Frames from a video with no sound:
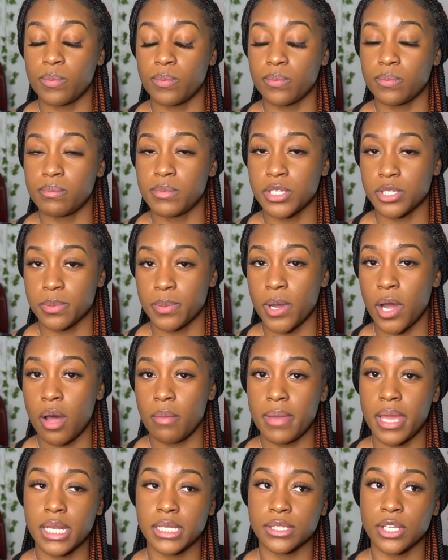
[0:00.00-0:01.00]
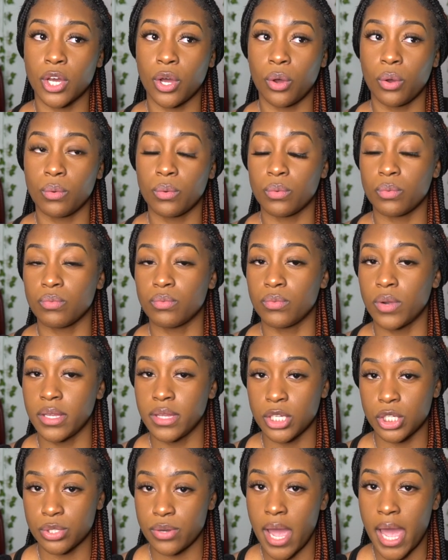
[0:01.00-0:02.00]
Mr. Paul made us go
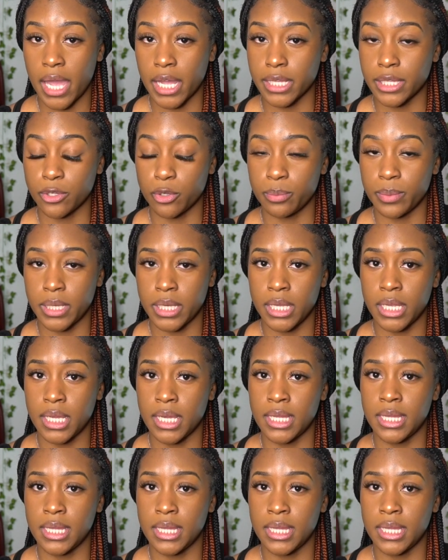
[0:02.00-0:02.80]
run the track a little bit.